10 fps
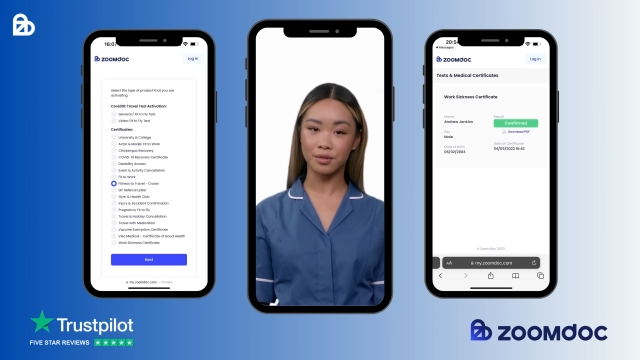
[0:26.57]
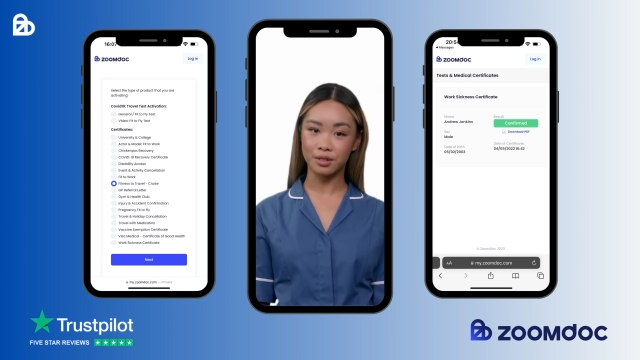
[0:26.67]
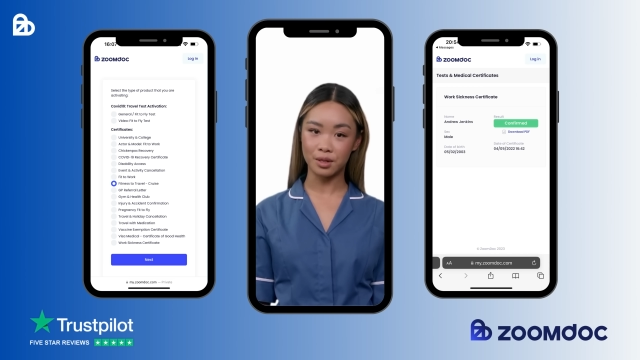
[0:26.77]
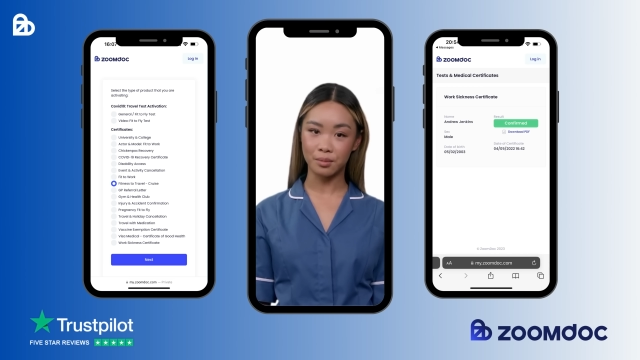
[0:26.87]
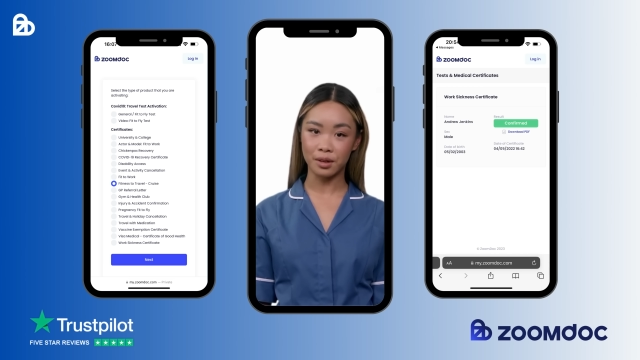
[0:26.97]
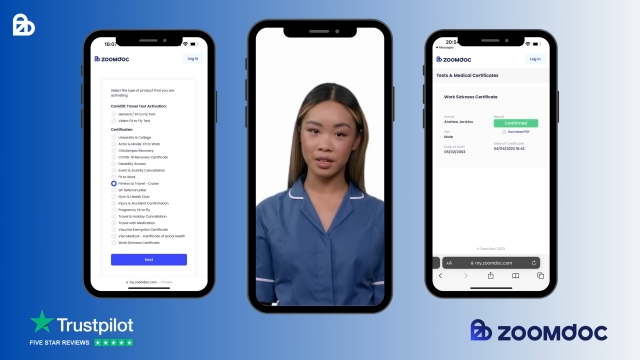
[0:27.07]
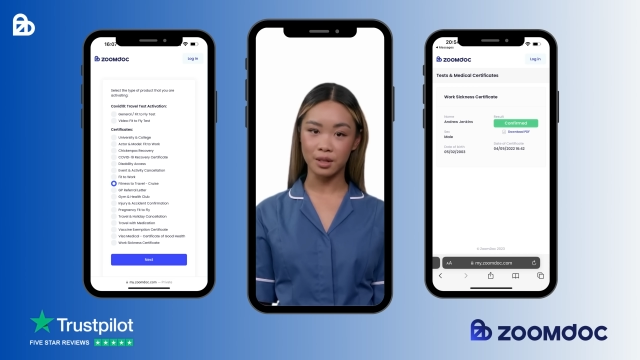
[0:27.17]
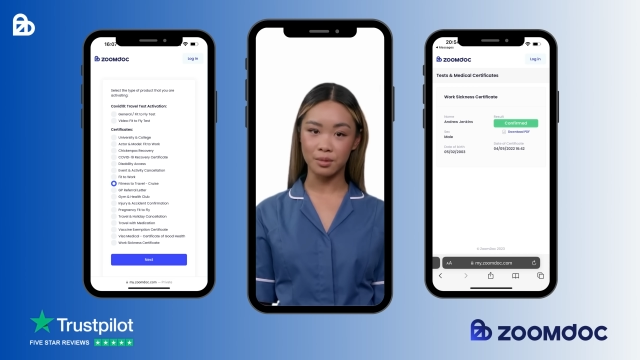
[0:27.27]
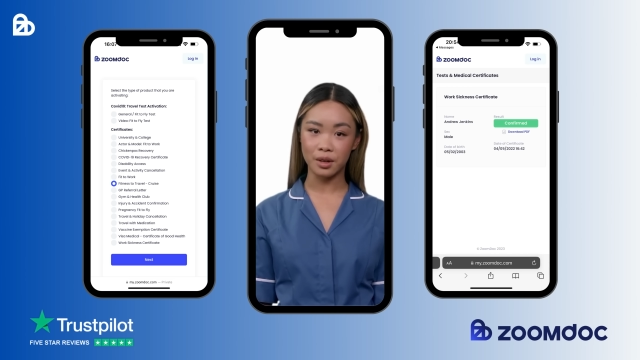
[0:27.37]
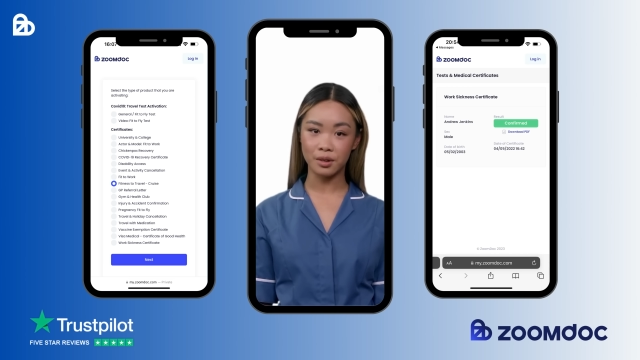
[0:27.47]
simply
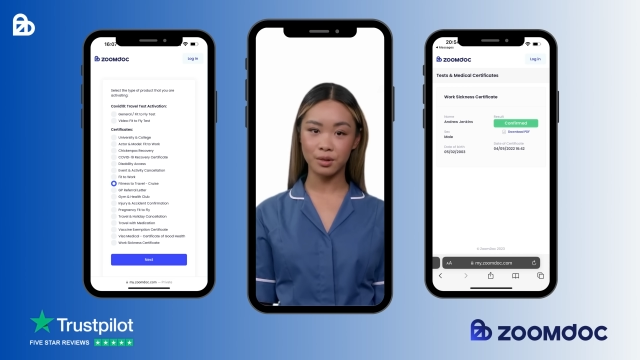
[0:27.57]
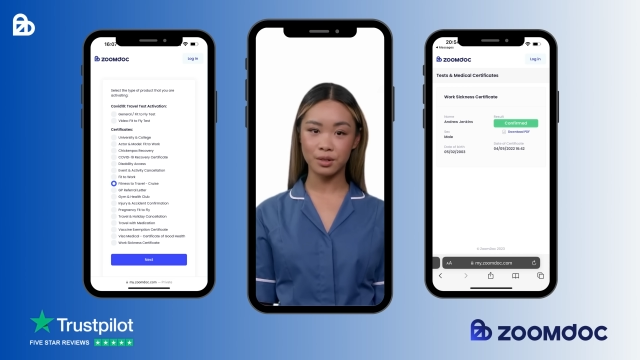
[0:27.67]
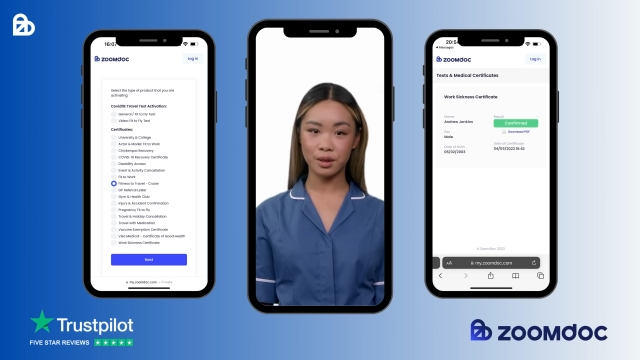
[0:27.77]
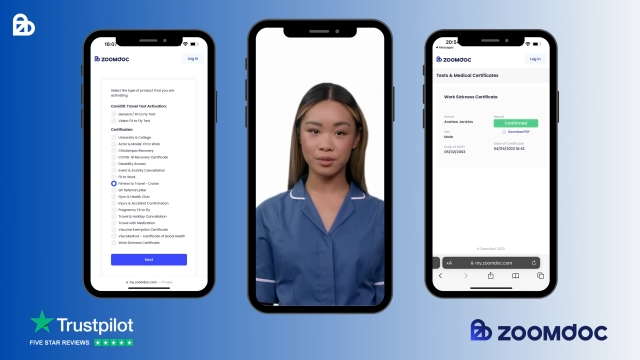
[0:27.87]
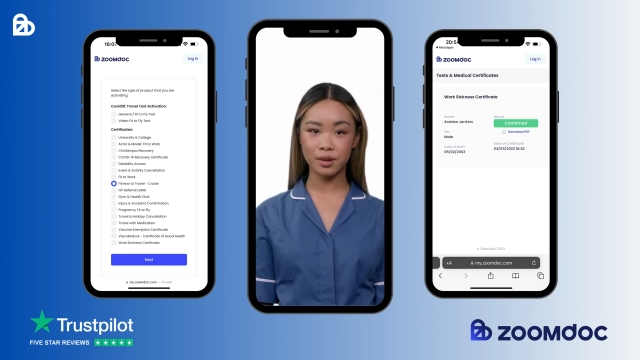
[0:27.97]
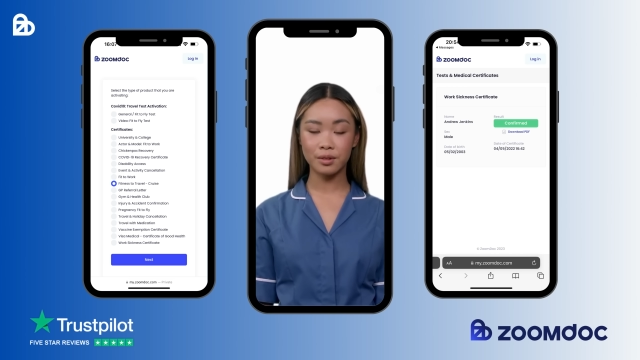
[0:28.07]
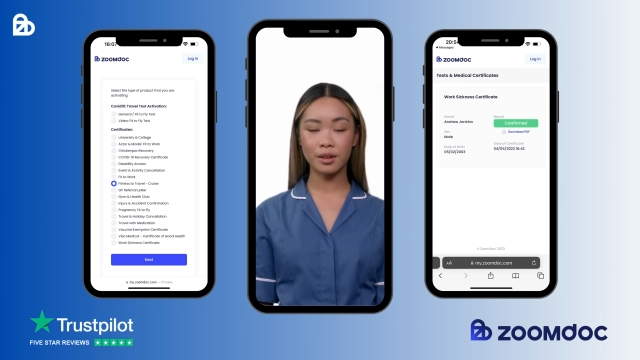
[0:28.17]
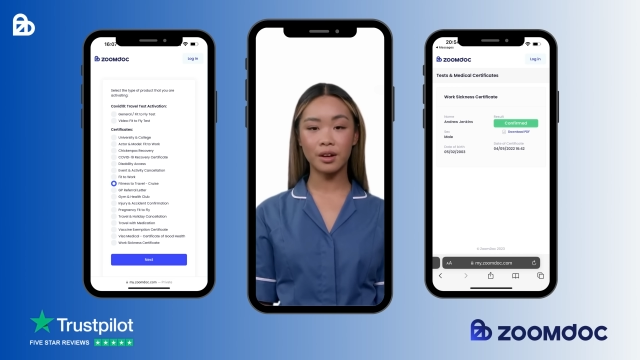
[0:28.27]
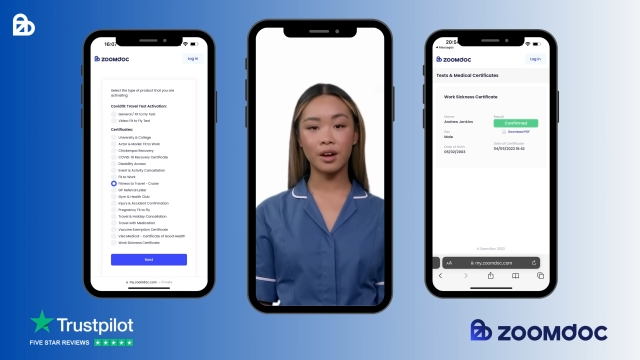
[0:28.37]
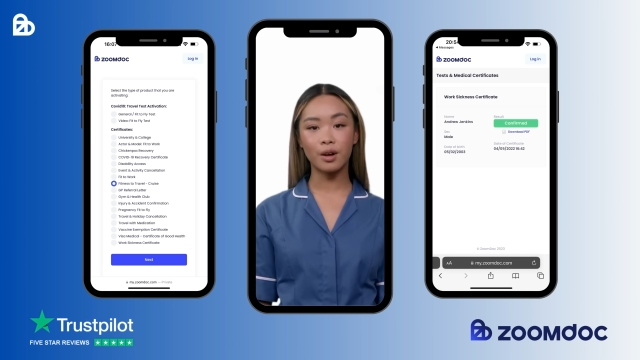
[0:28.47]
explaining your
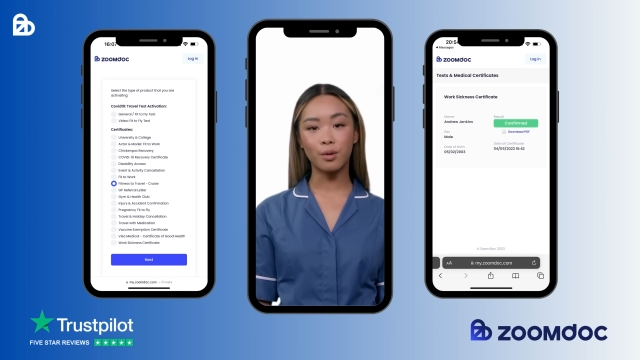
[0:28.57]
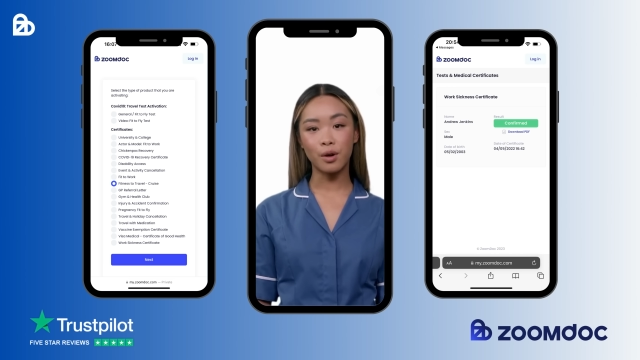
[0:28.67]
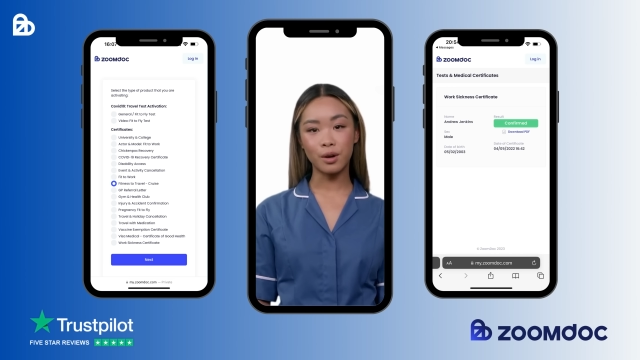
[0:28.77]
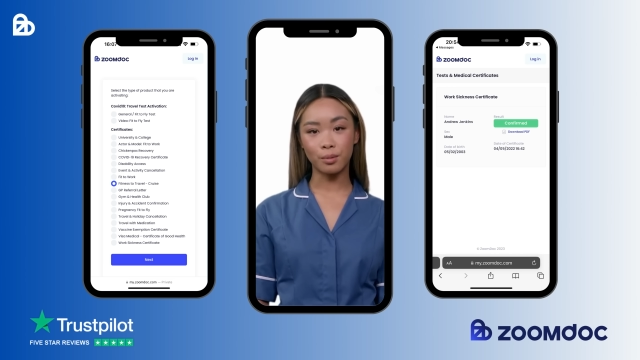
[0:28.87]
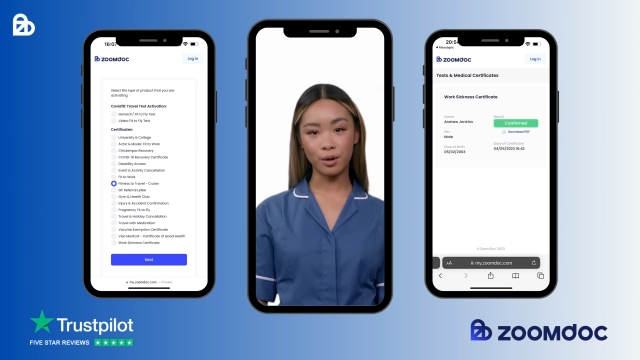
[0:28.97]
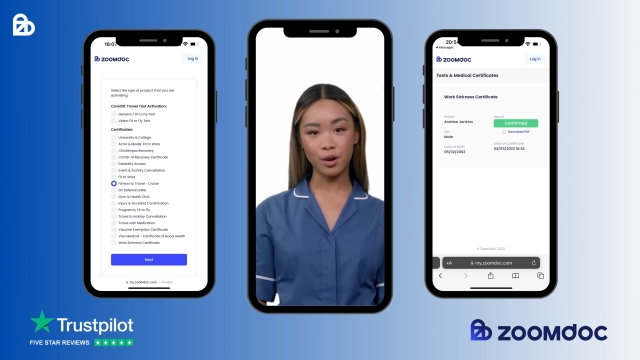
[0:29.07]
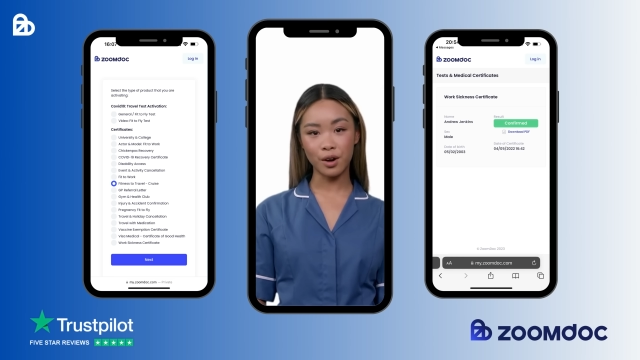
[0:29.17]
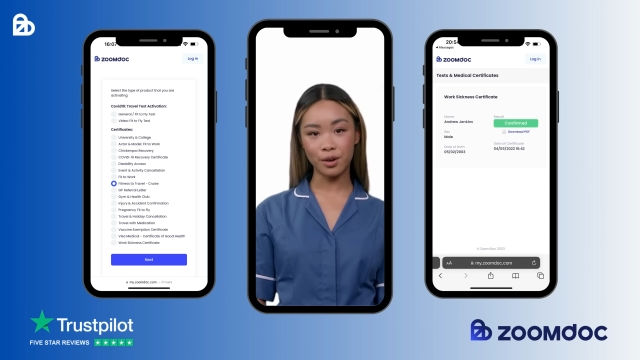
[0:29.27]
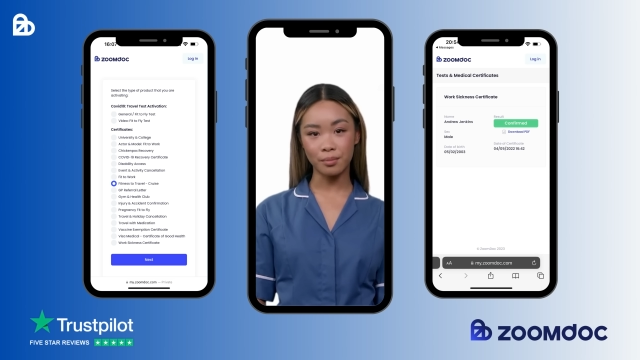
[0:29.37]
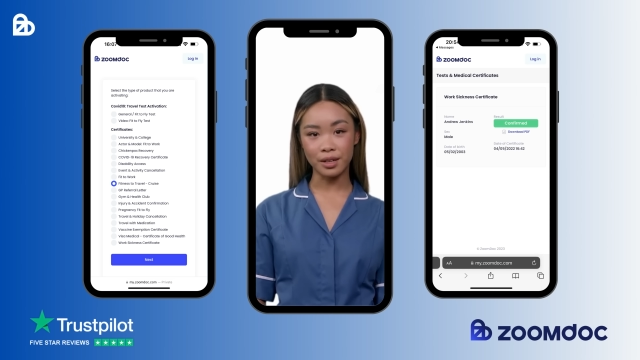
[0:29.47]
symptoms and why you
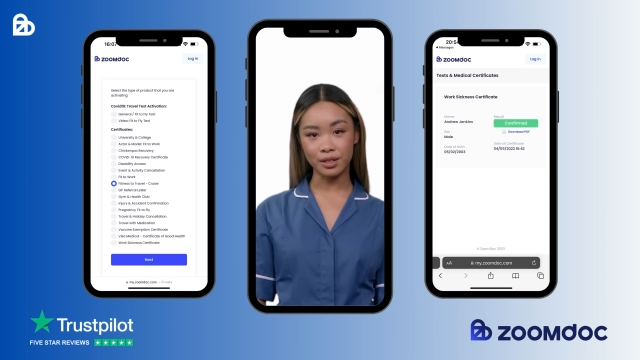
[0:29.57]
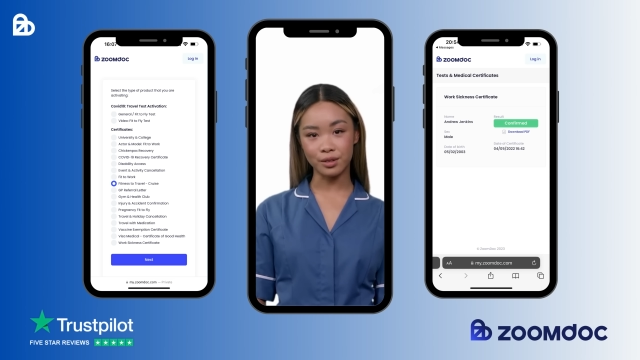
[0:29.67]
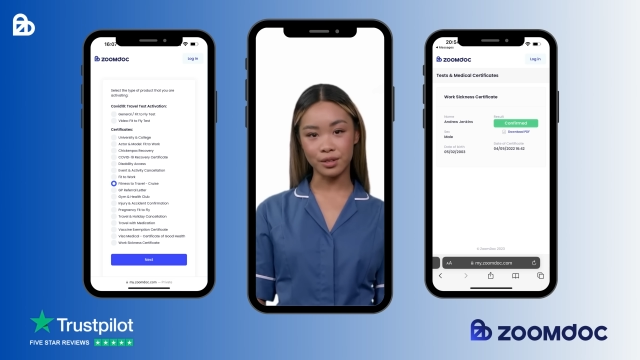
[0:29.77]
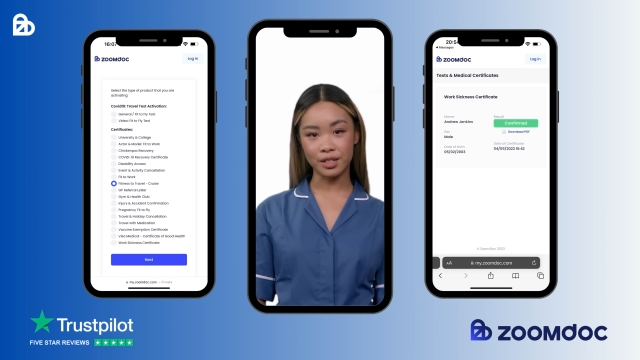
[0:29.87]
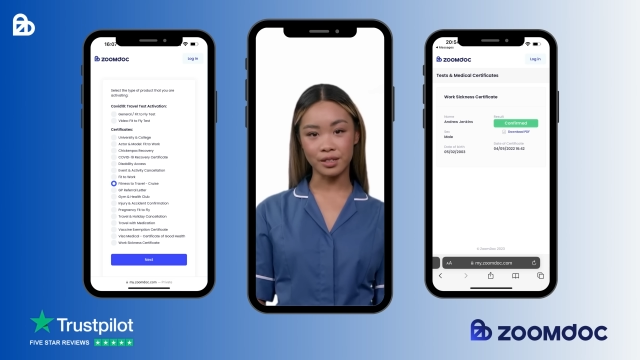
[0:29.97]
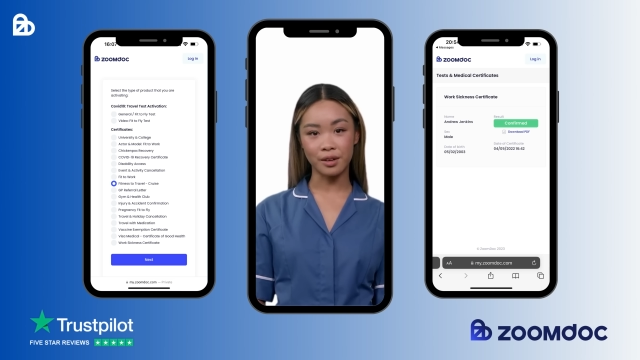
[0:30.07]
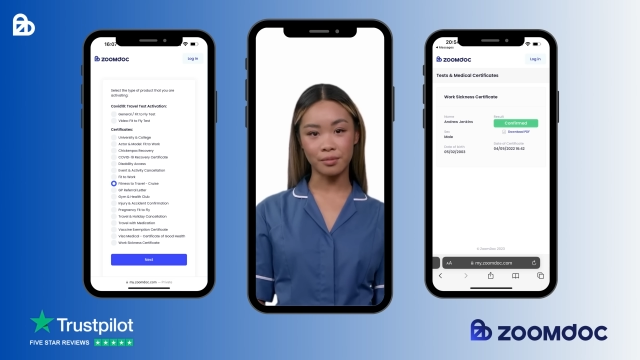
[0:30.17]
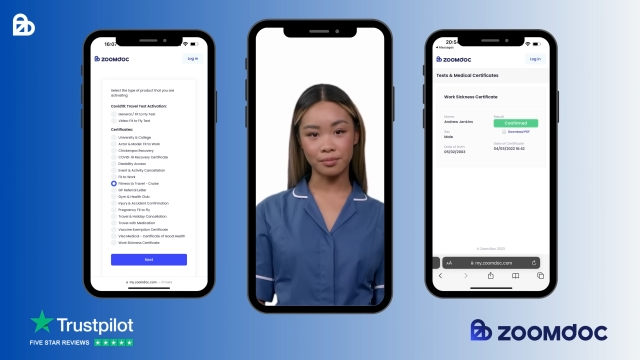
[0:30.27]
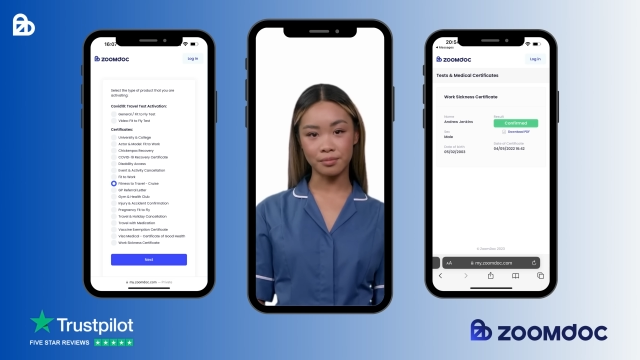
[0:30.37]
require a medical letter.